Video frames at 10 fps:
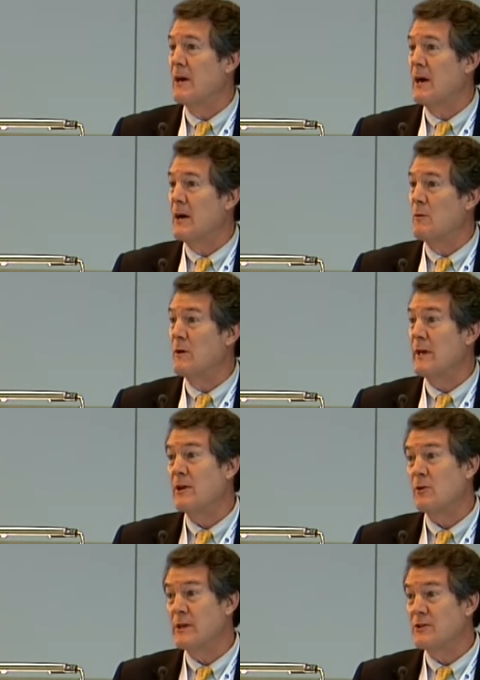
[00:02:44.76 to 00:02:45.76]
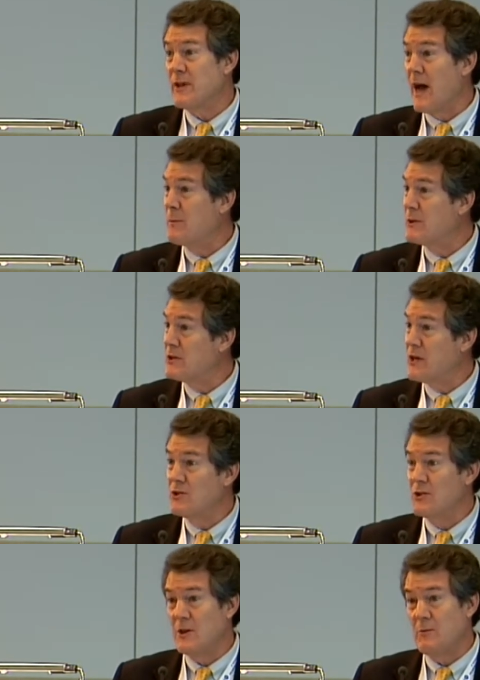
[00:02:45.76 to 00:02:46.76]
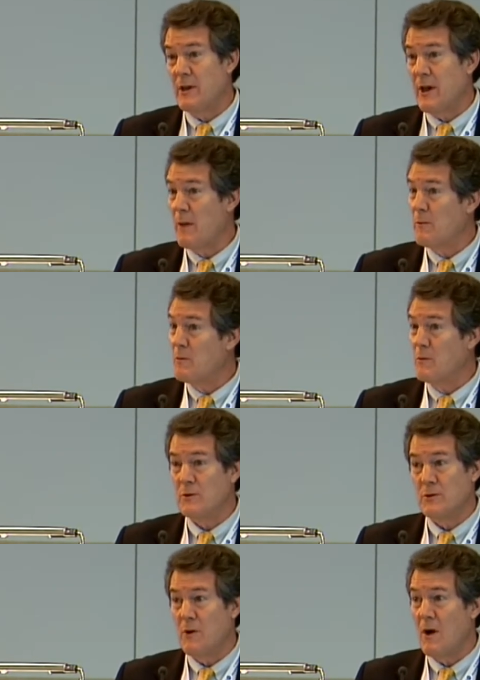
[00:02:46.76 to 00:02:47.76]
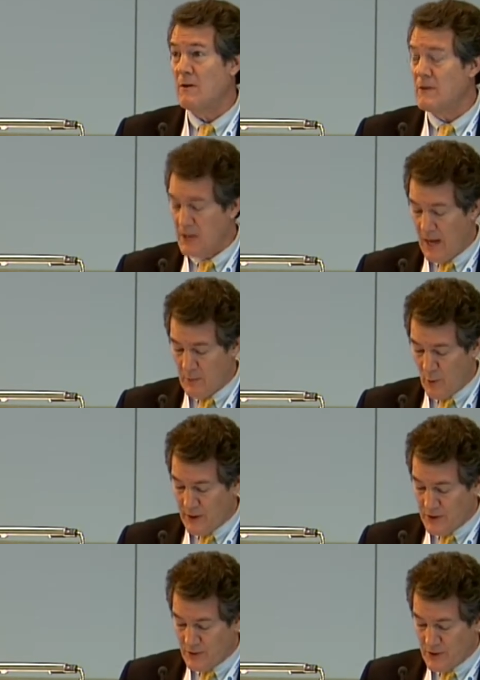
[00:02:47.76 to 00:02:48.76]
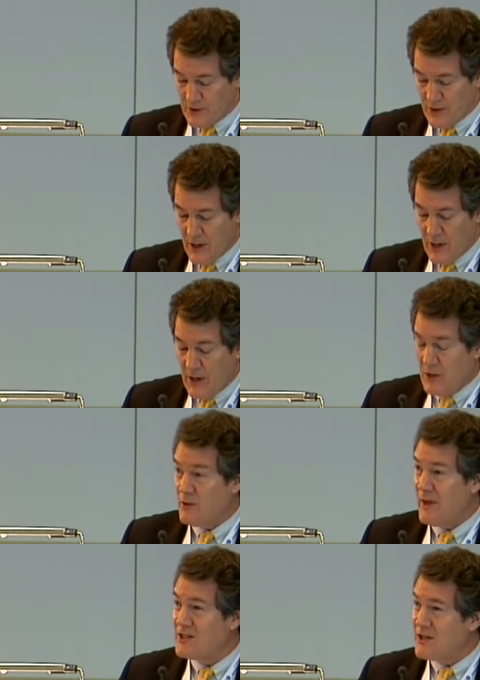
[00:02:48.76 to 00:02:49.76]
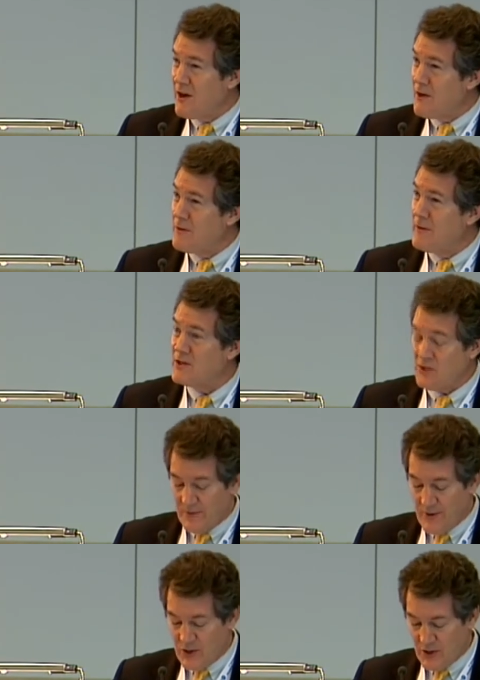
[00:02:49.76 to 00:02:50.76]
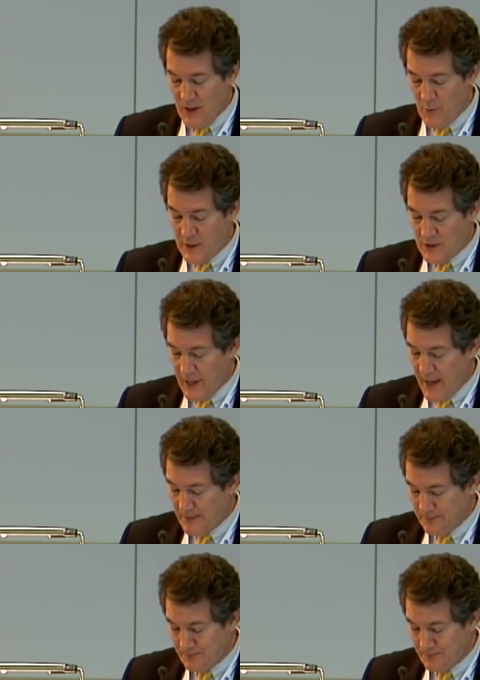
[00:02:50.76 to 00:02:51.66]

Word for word: Uh, we'll increase compensation to be comparable to all of the top orchestras. So that's, our, that's the vision that we set.